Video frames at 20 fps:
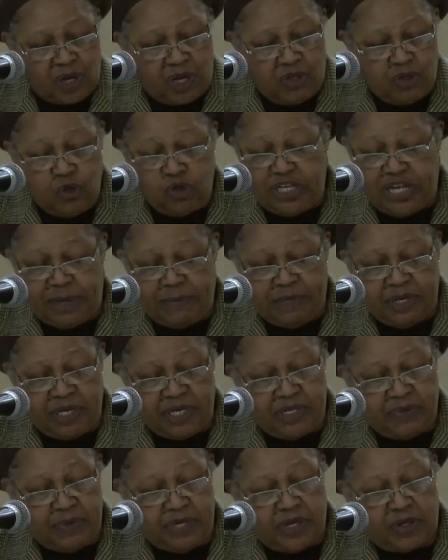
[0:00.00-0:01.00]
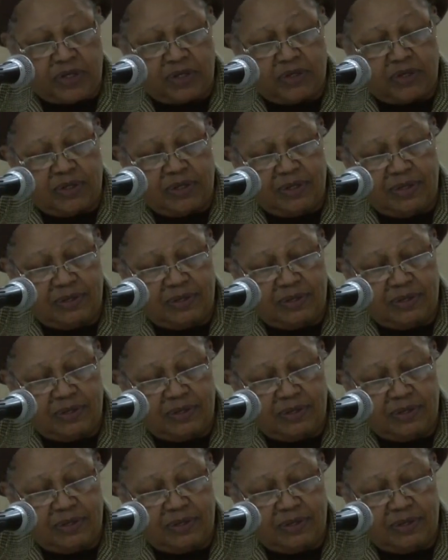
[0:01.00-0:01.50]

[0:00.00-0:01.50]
You'll hear me anyway on the...